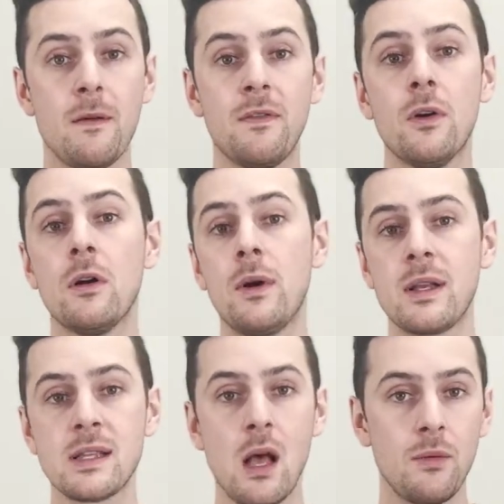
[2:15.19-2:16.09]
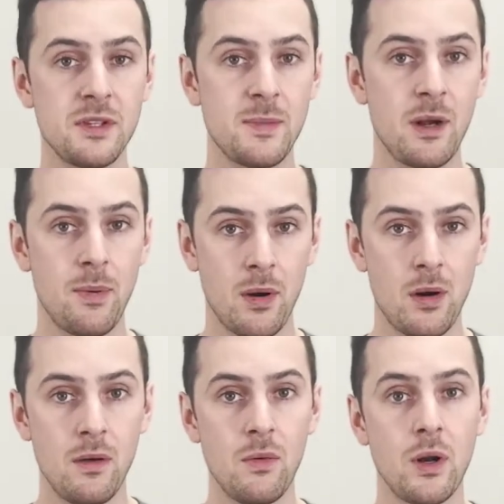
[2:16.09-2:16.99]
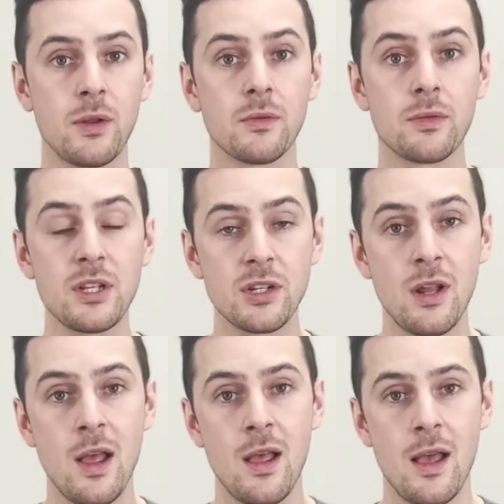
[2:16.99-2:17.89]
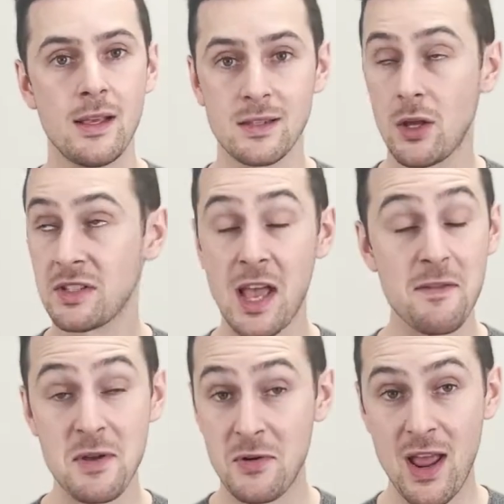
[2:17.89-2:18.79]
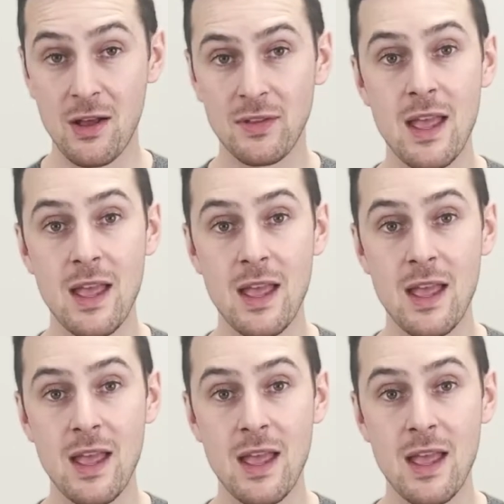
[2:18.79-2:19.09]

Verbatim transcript: The 401 has always been a part of Waterloo region as long as I've been around,